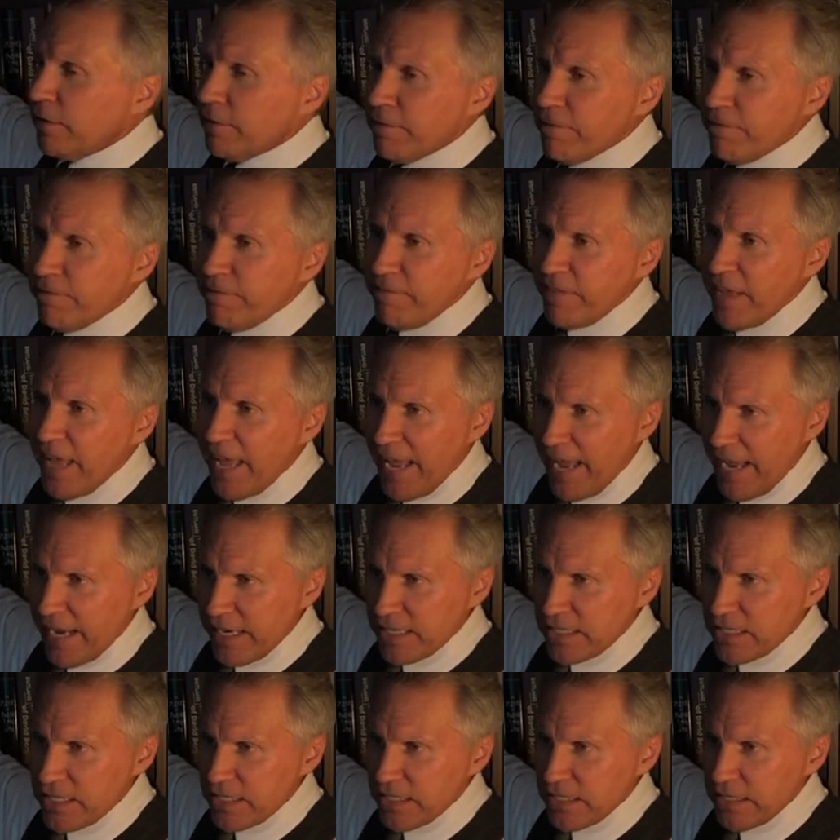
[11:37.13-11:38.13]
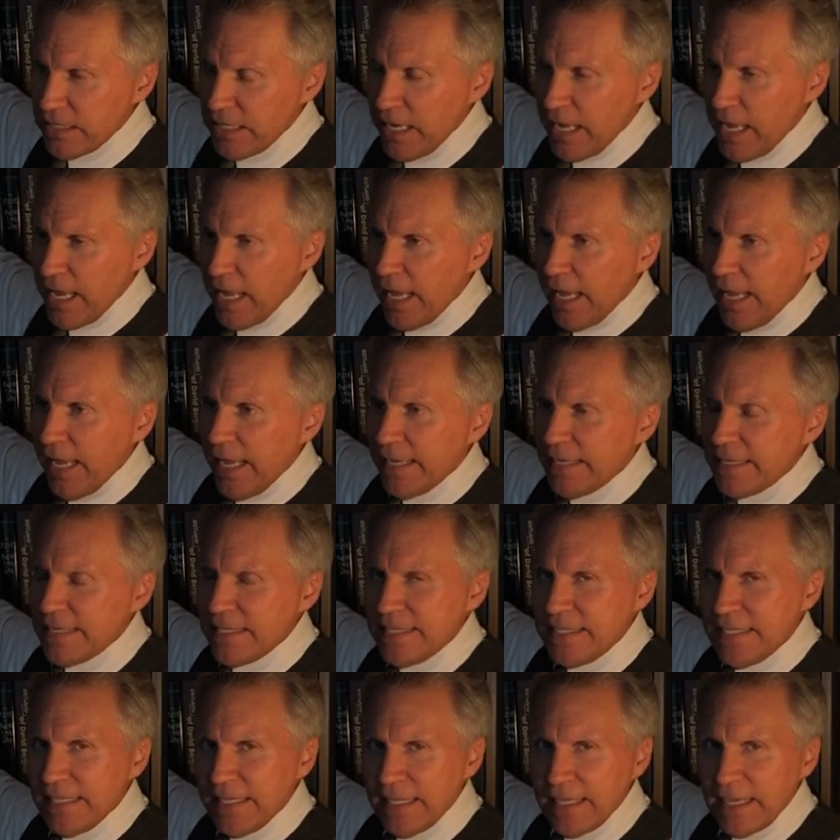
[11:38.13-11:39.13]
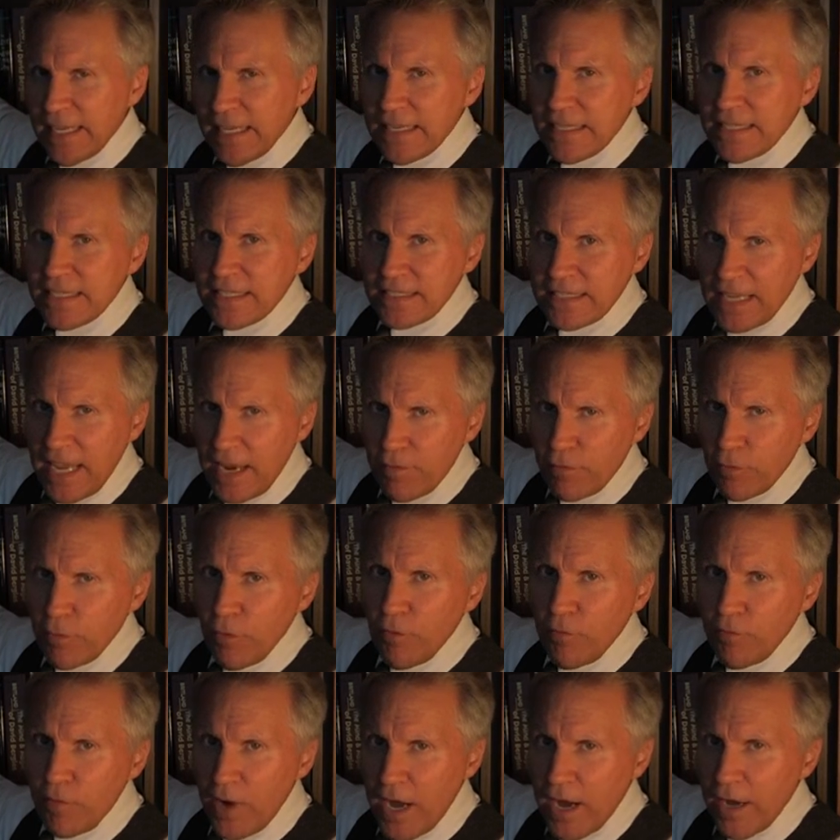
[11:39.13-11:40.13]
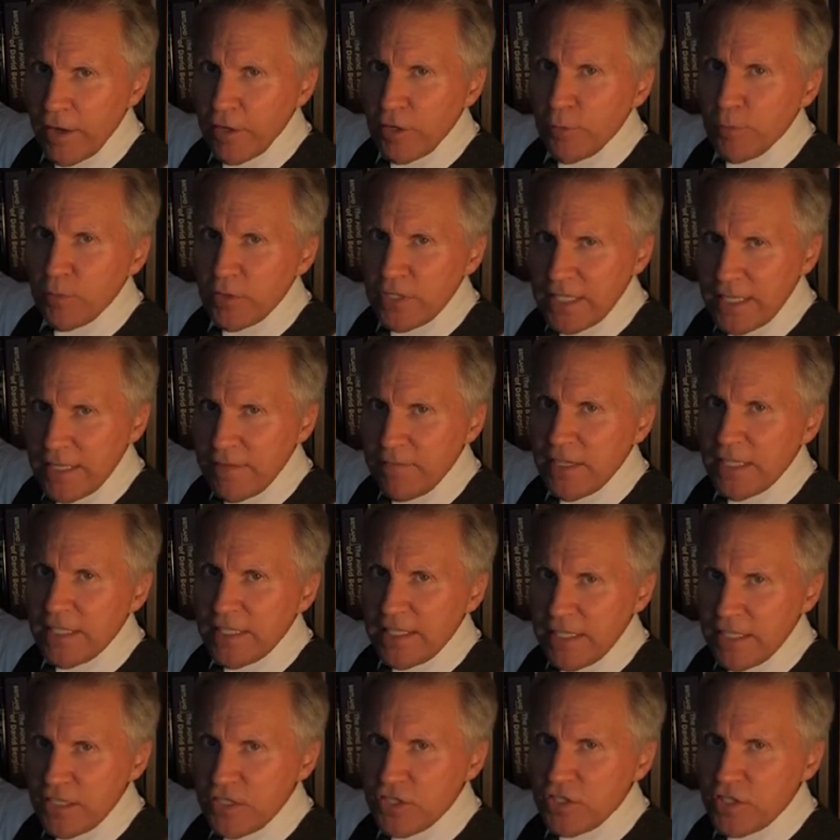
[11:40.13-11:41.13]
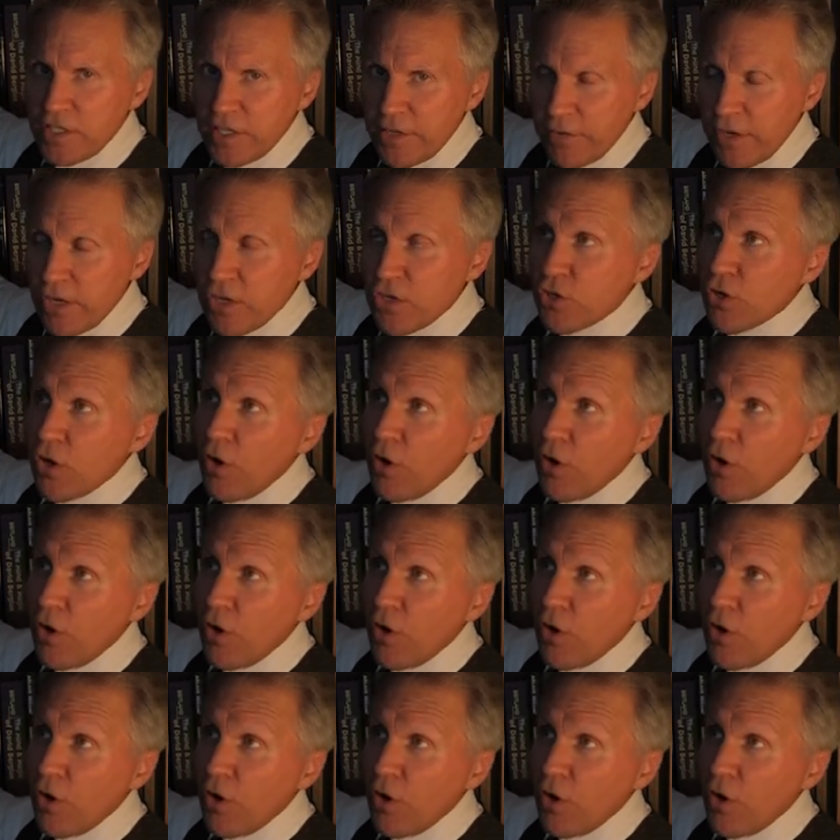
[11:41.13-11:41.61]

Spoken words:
Effects and did a several volume DVD series.